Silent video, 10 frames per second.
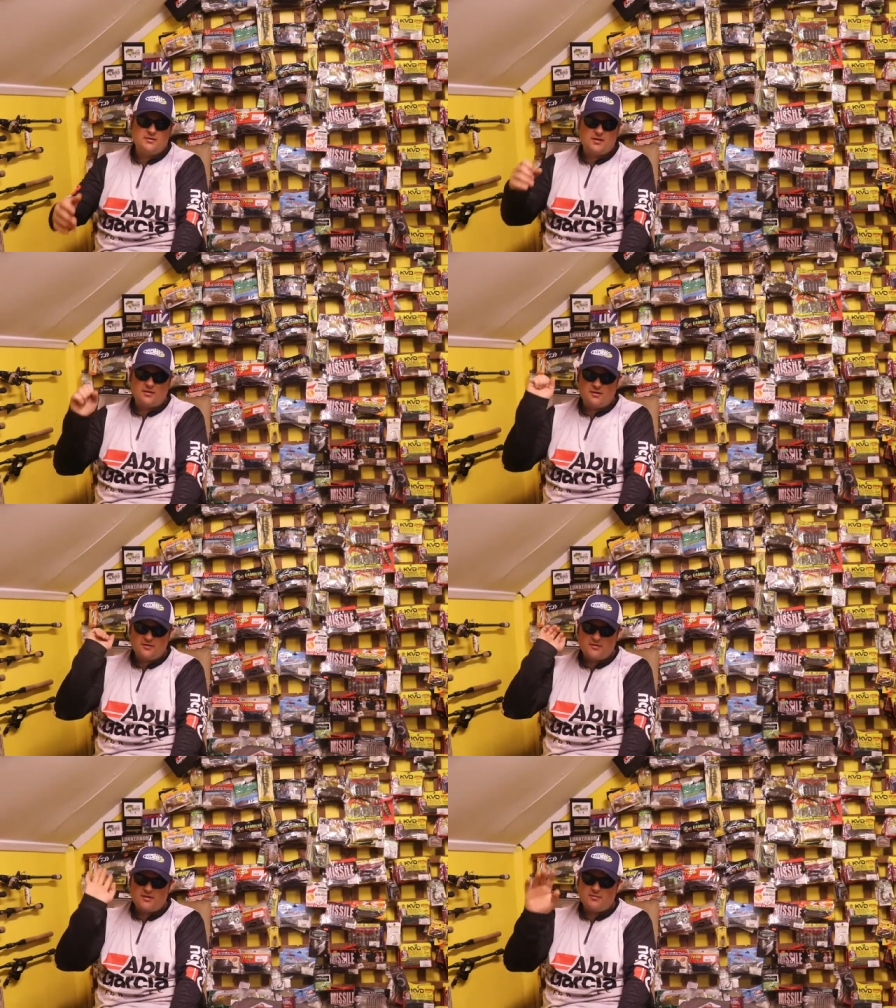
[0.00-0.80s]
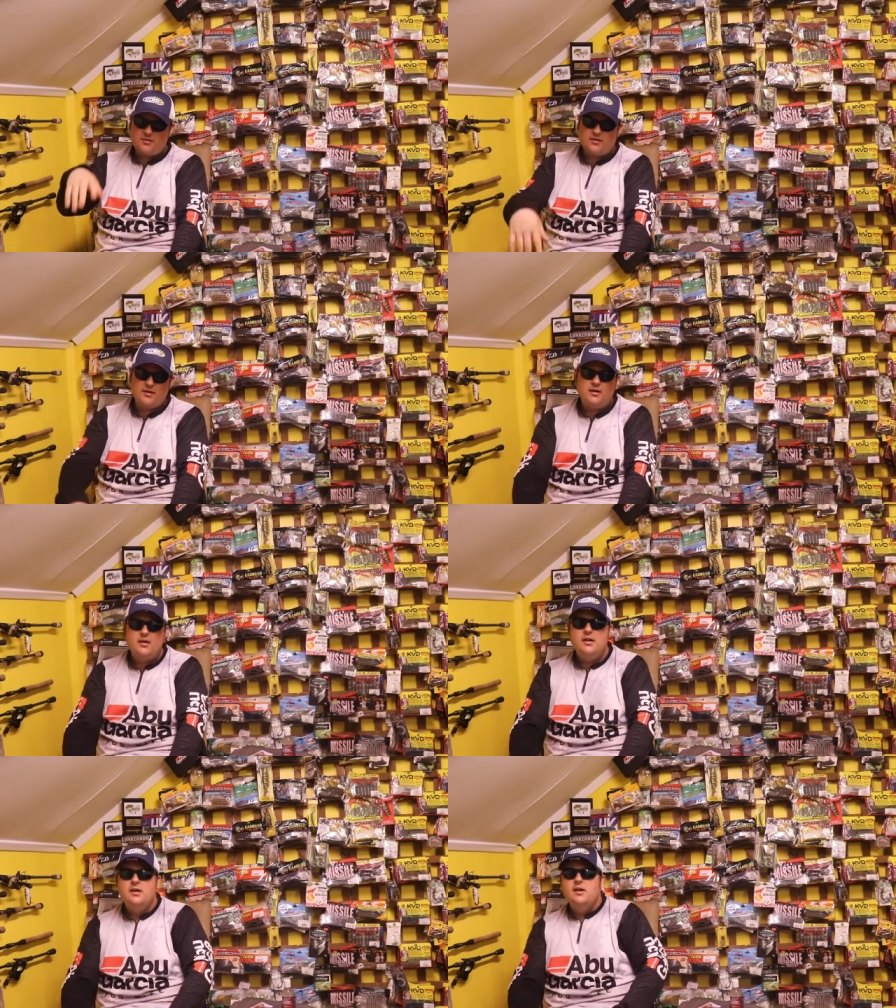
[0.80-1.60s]
Technology is not my thing.
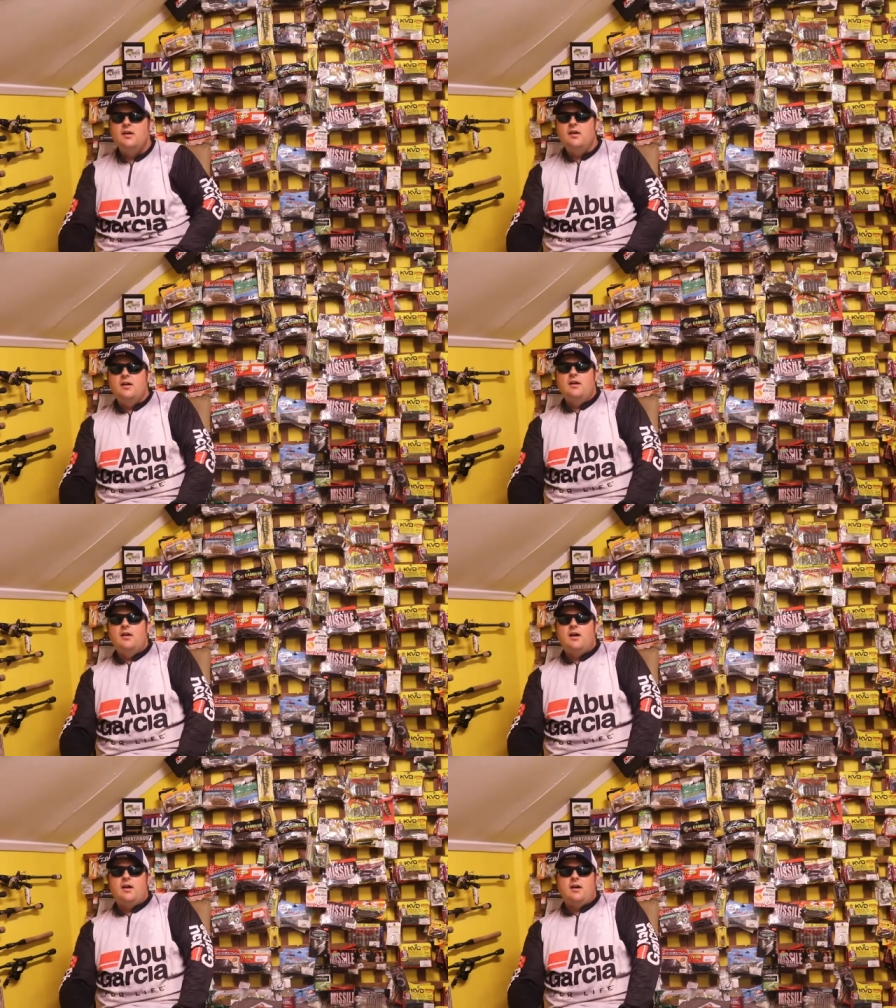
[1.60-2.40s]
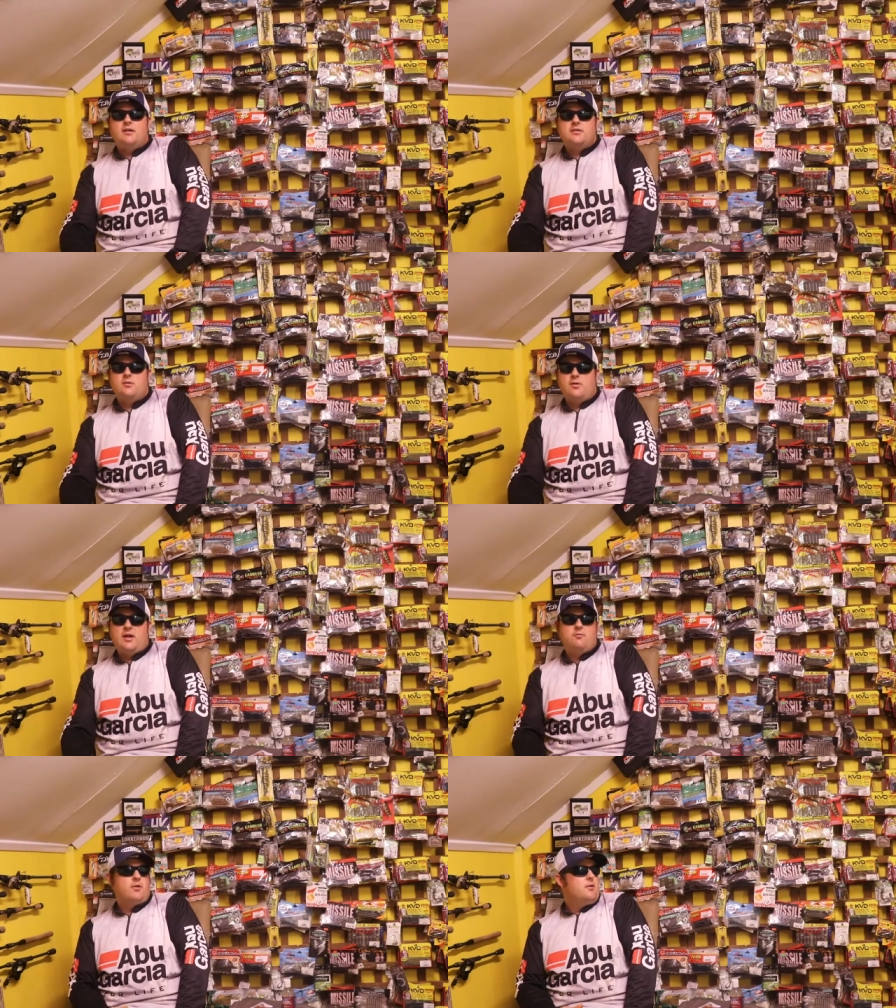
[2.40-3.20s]
So
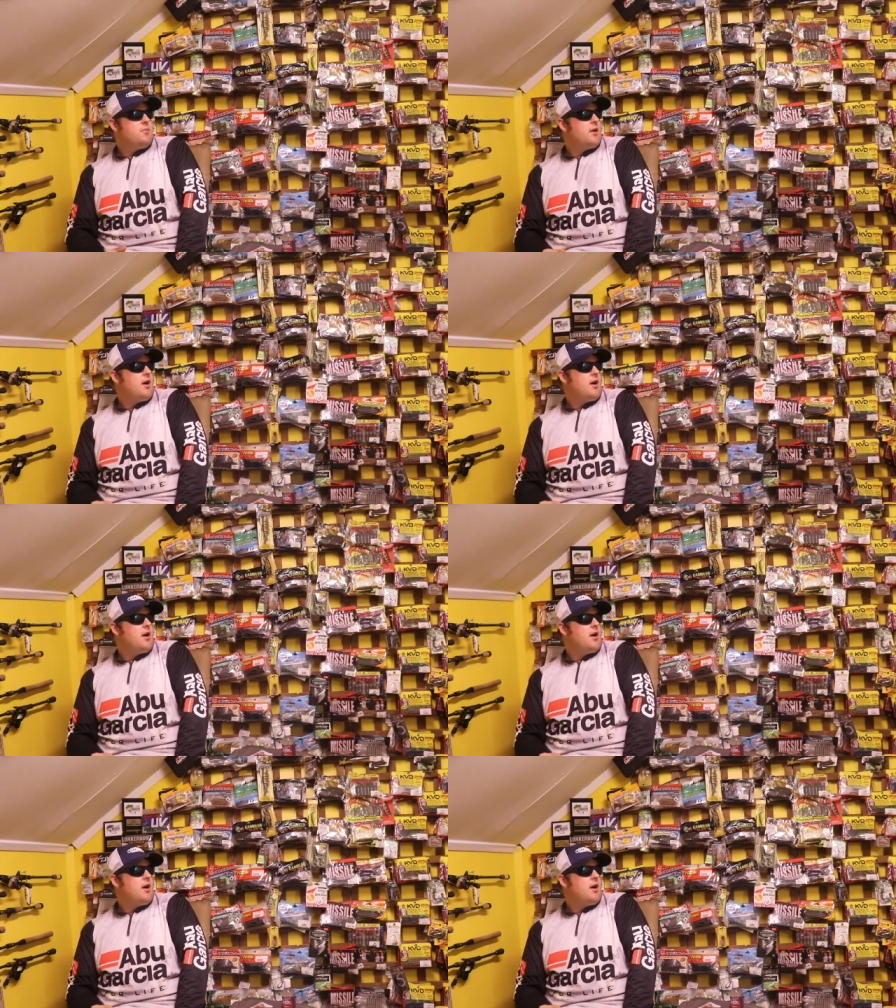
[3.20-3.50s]
yeah, we're going to pick